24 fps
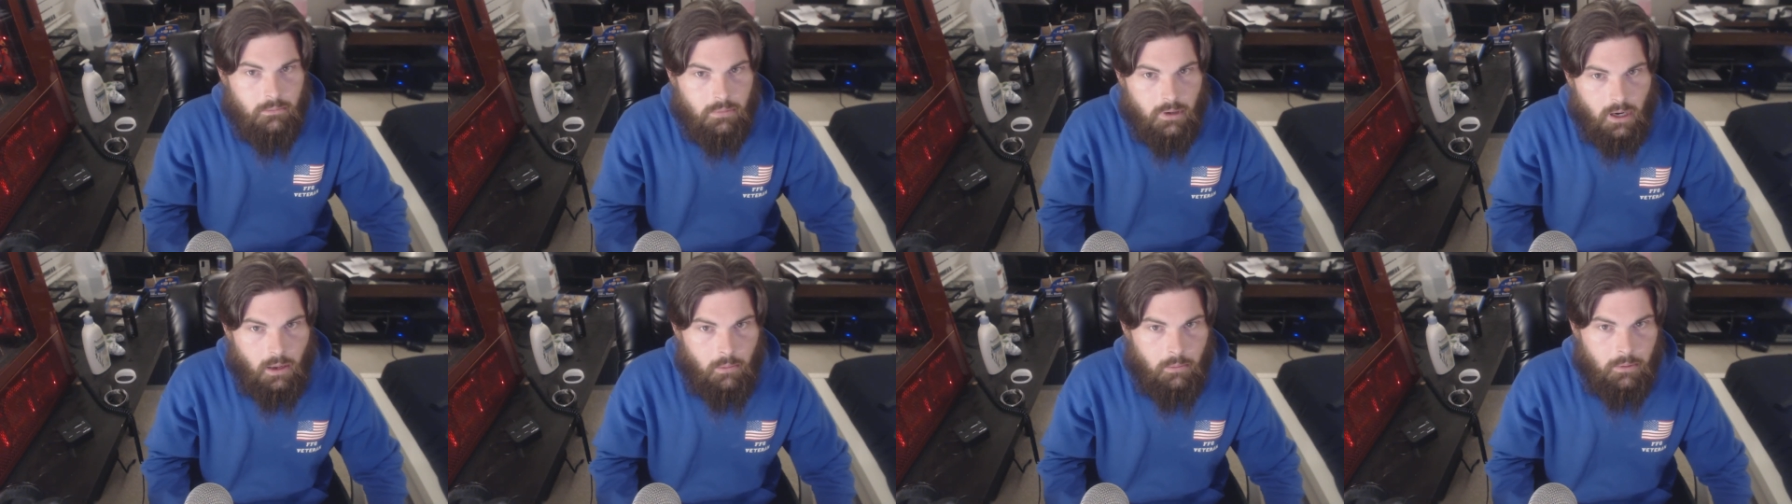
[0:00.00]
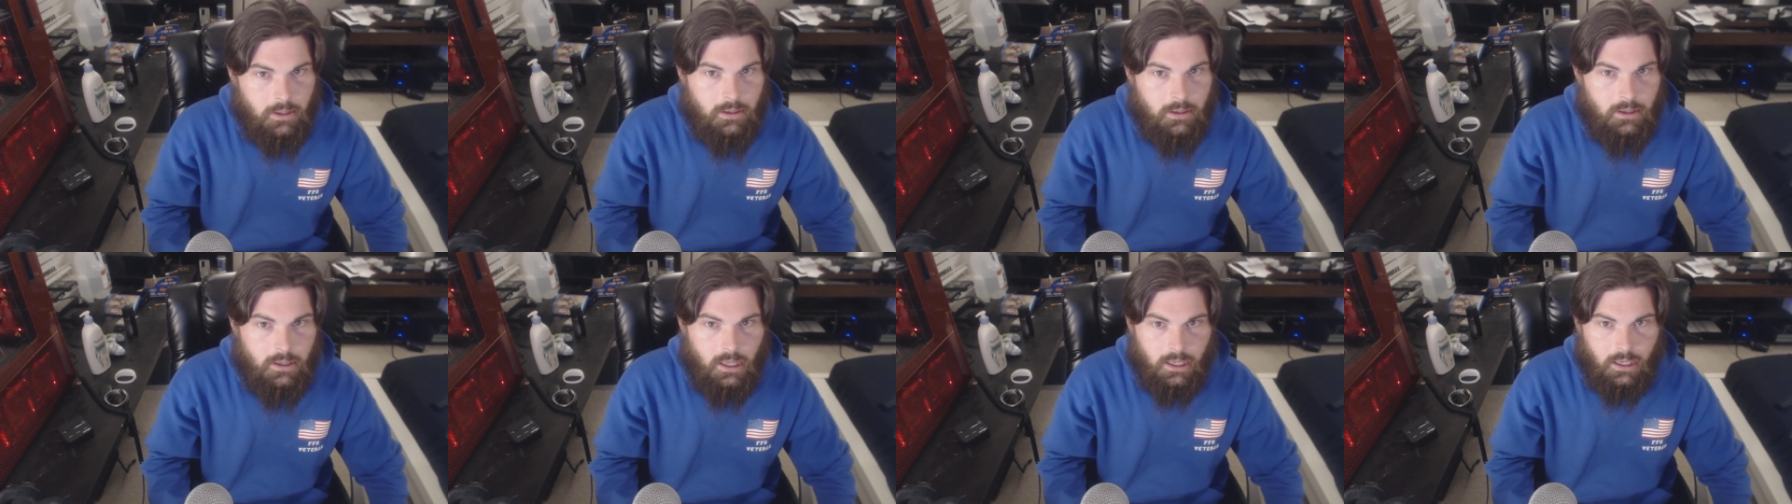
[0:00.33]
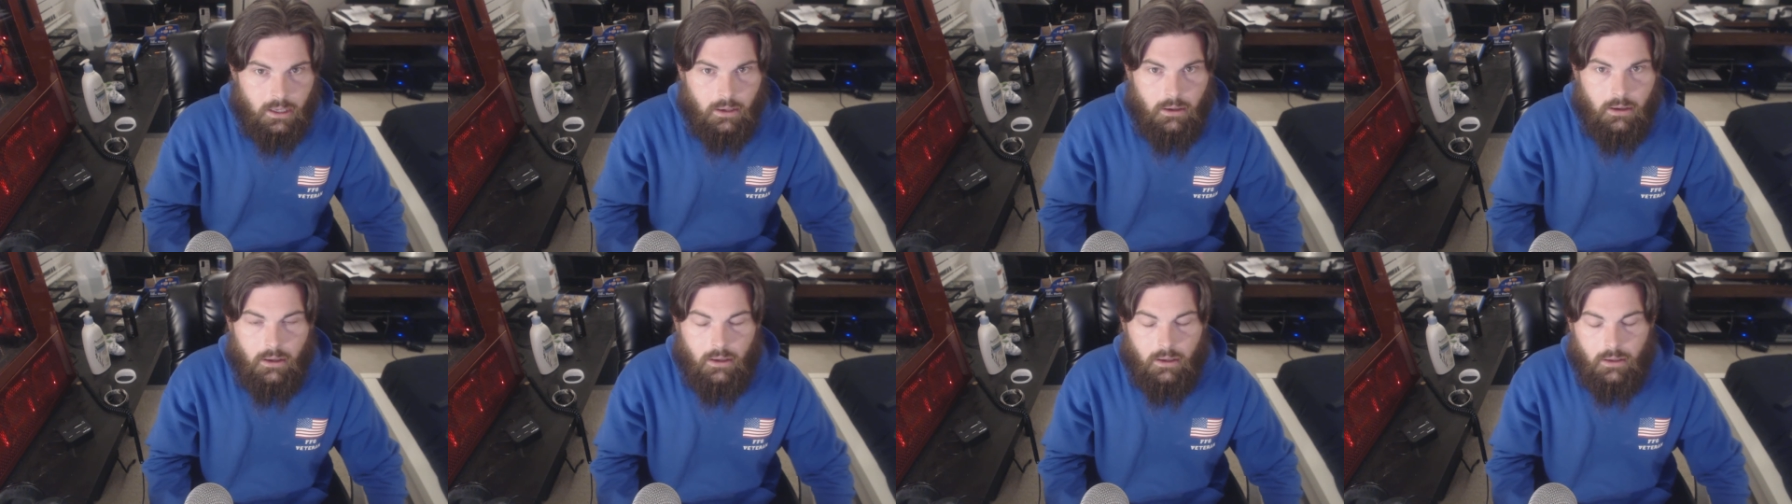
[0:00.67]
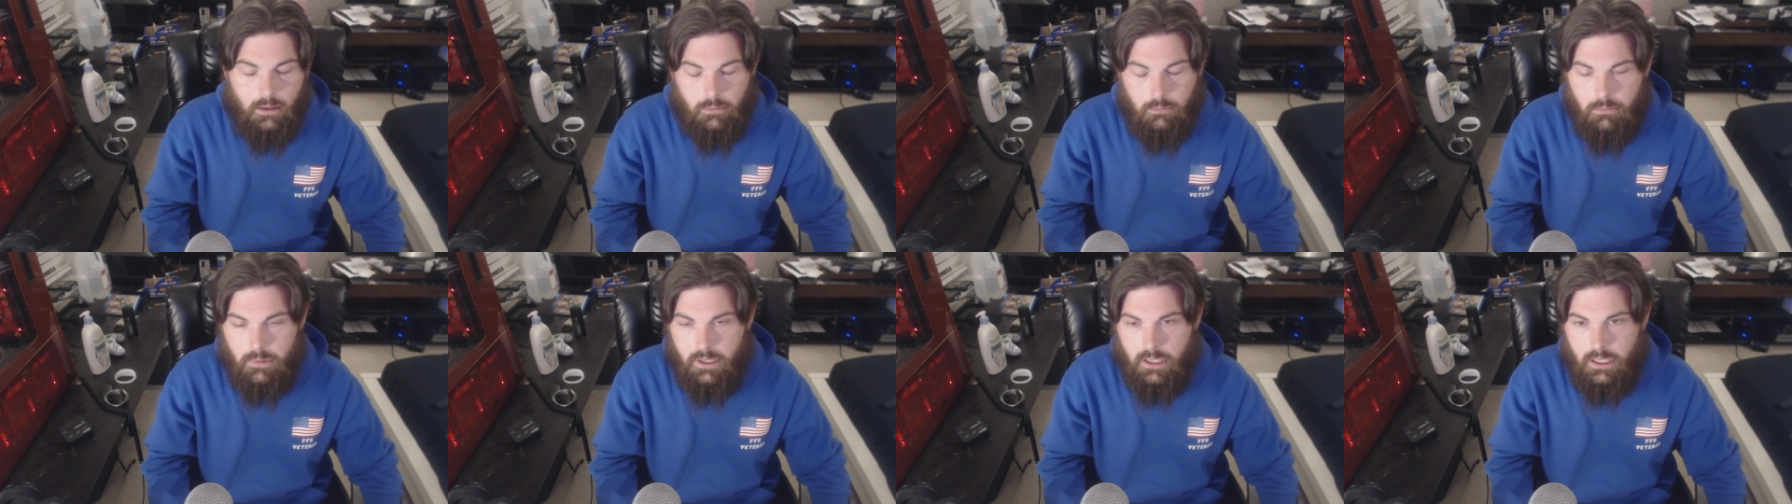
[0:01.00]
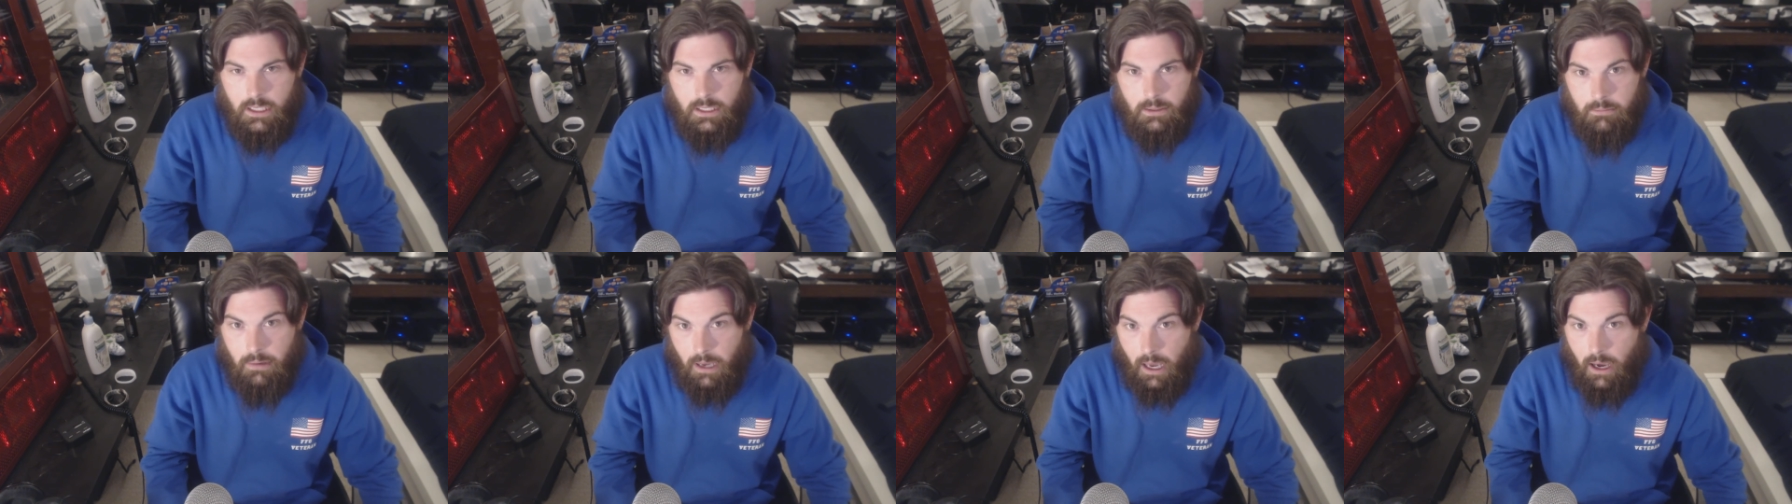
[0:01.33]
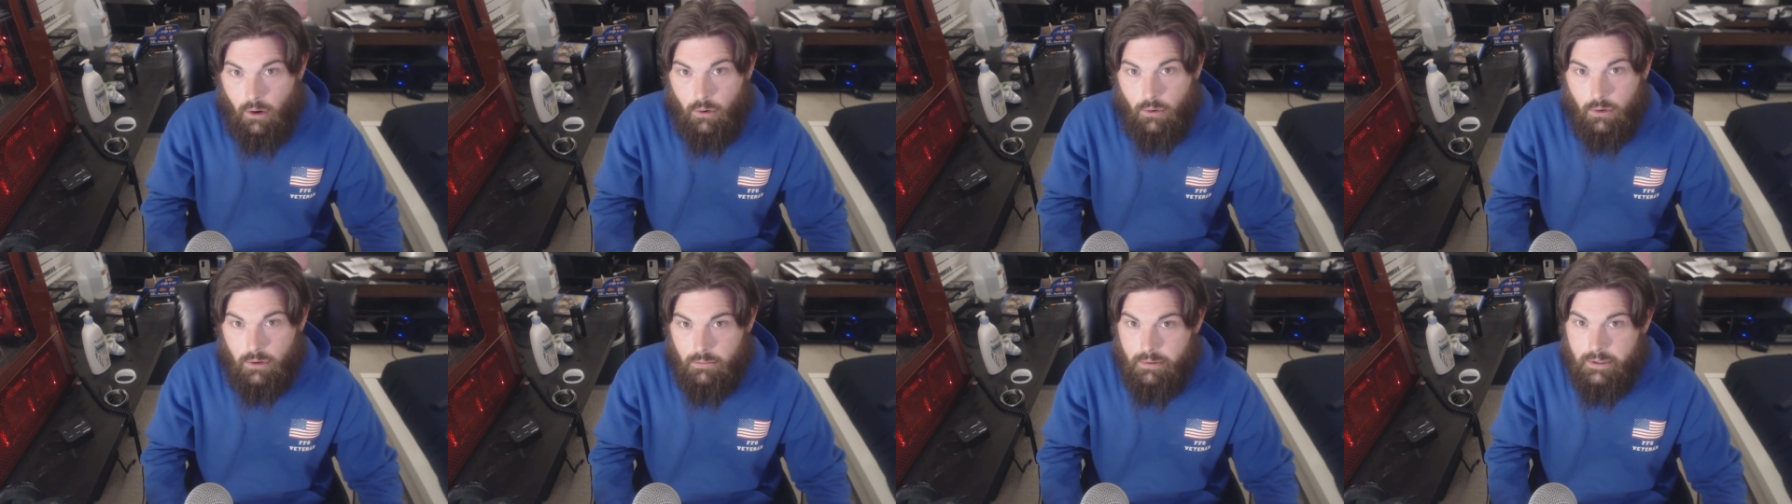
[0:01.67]
probably like a mini
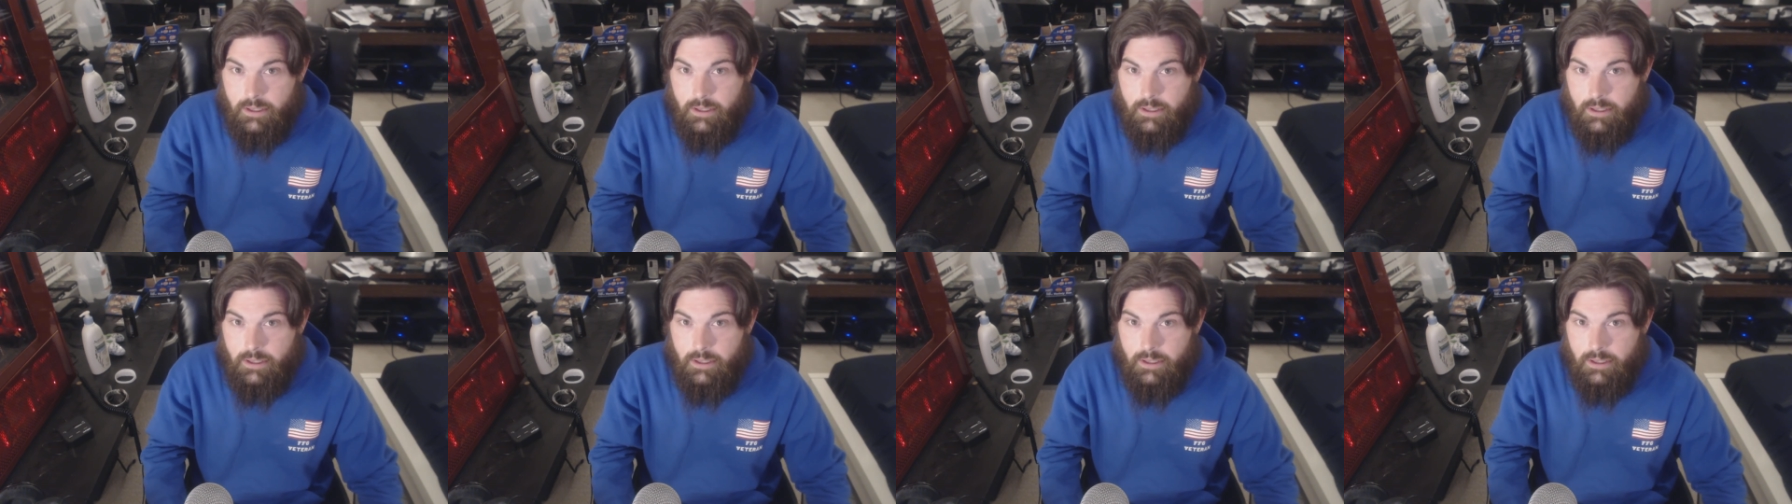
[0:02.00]
power